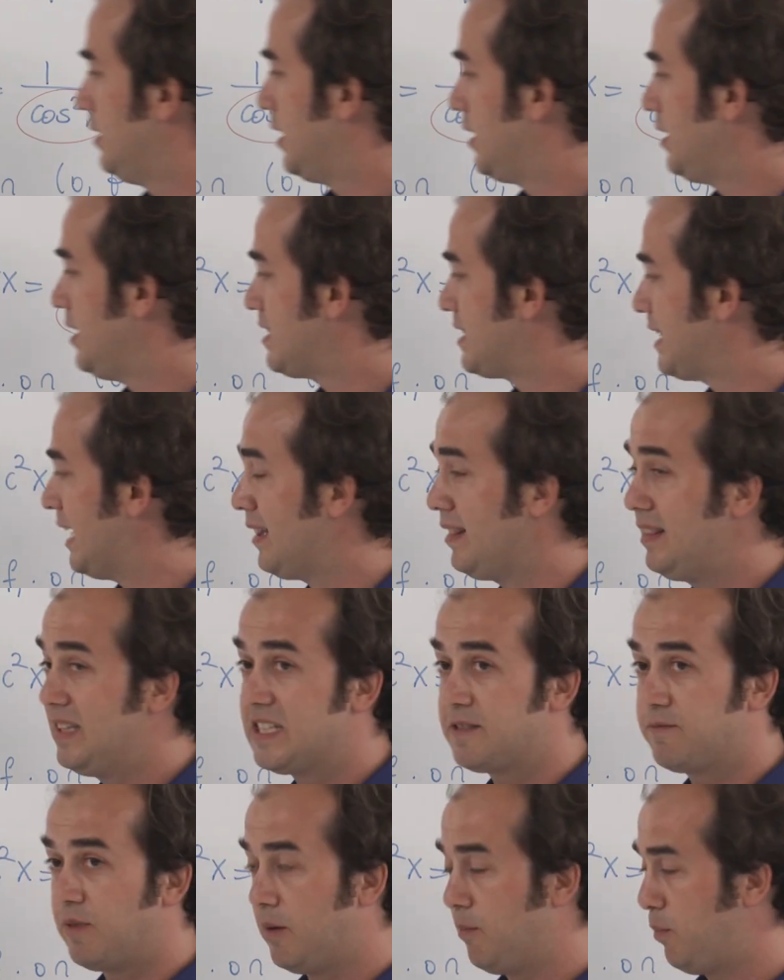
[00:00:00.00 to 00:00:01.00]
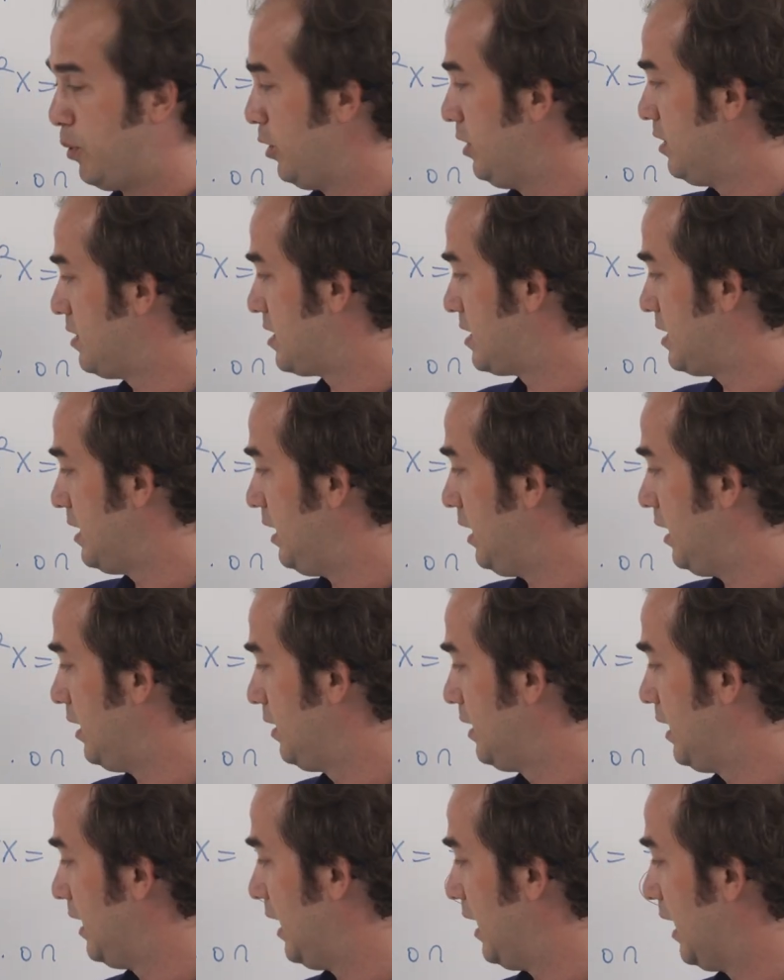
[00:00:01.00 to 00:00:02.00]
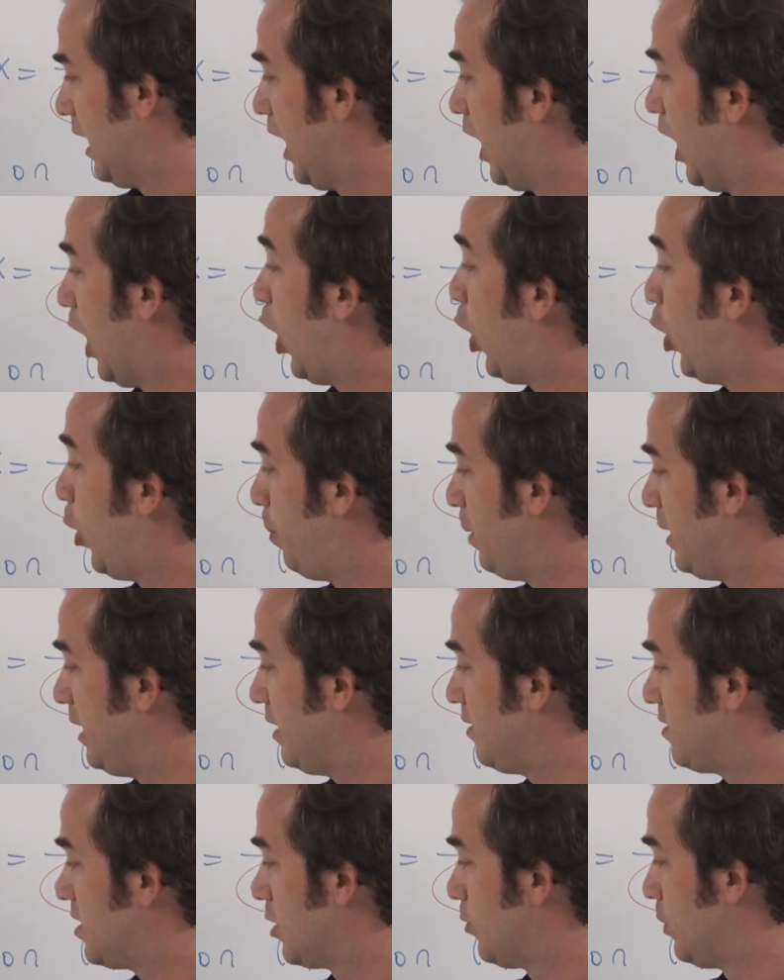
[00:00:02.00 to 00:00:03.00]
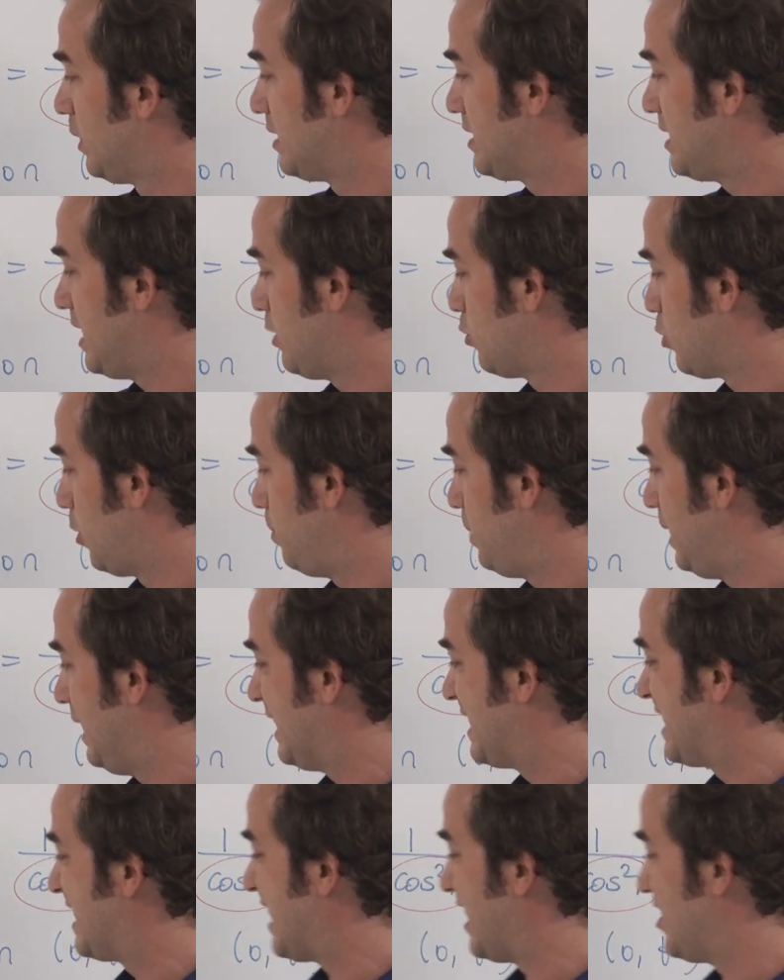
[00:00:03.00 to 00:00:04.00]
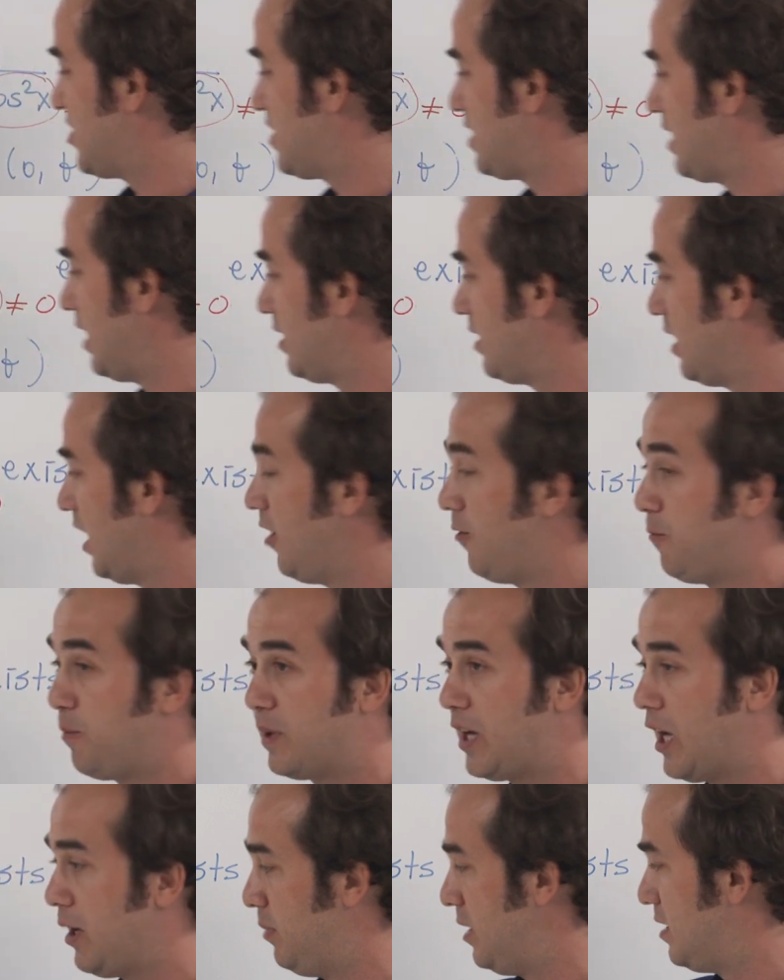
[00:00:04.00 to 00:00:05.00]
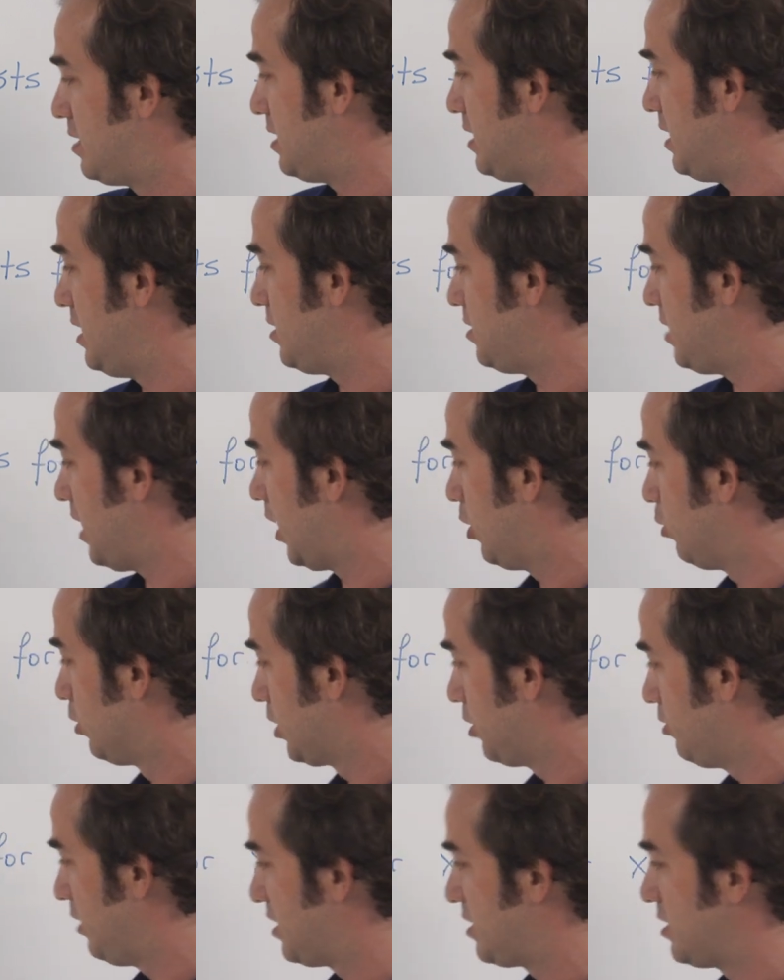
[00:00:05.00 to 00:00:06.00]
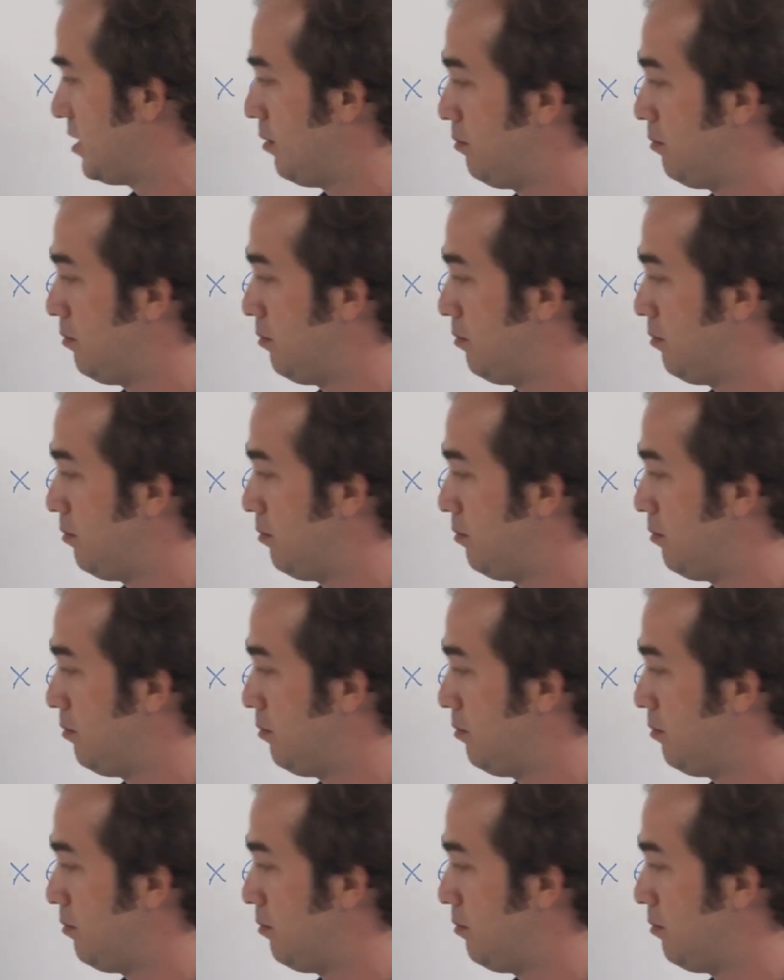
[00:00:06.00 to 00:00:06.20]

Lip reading: there is at least one point C in the open interval 0, b such that f prime at C is equal to this